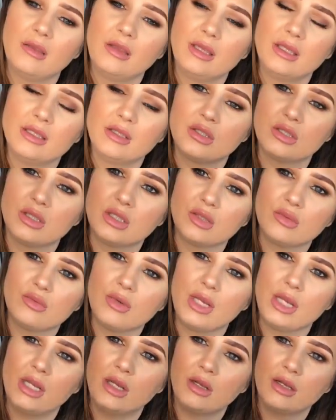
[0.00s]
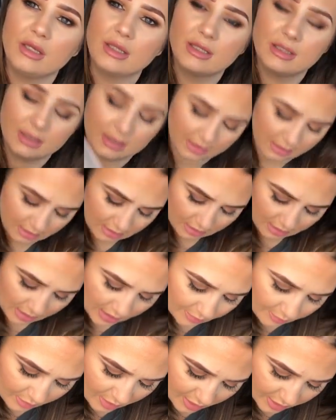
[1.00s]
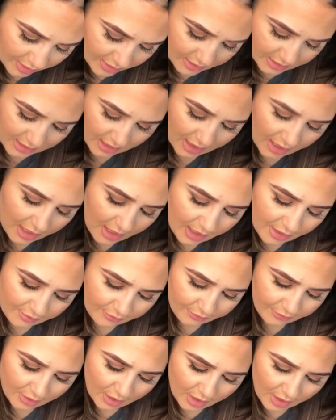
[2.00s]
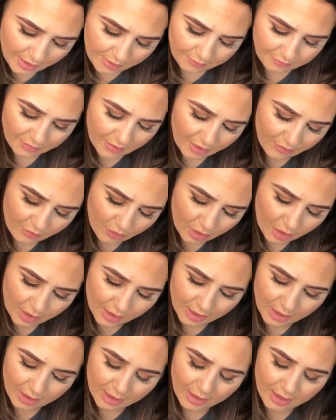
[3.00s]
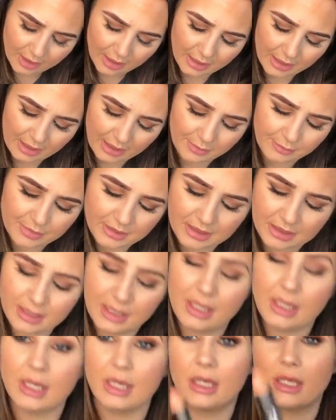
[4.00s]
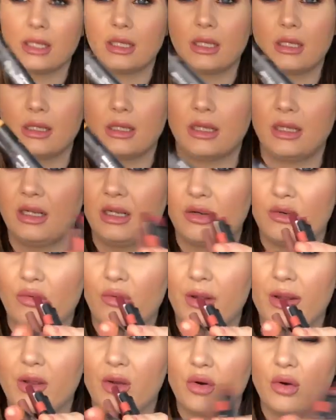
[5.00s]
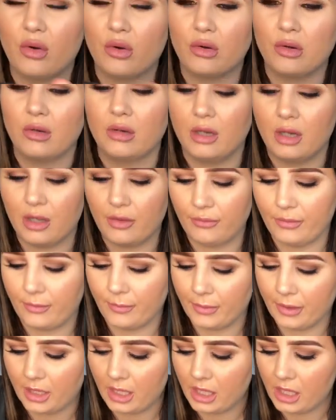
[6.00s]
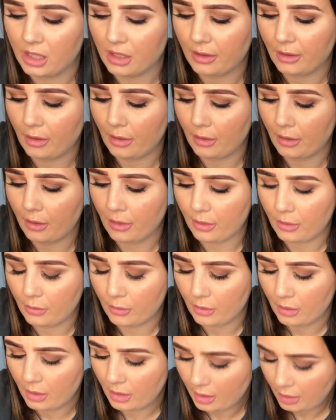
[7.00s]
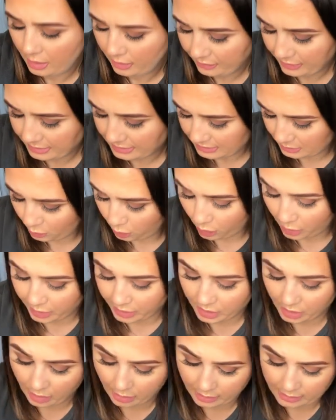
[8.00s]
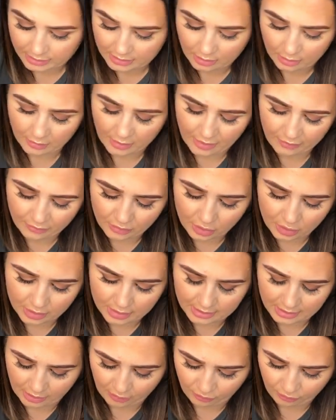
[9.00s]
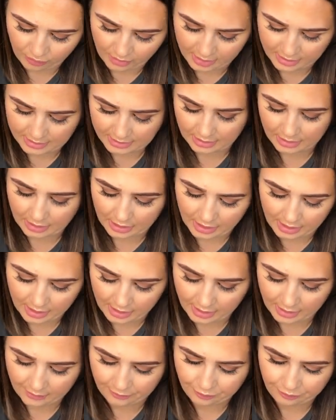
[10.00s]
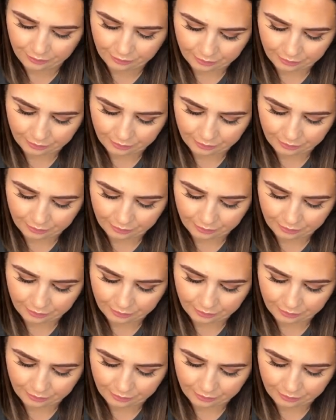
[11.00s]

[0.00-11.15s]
These are just really nice lip liners to have. I've got like a lipstick crayon from Kiko. That's quite nice. I haven't used that recently.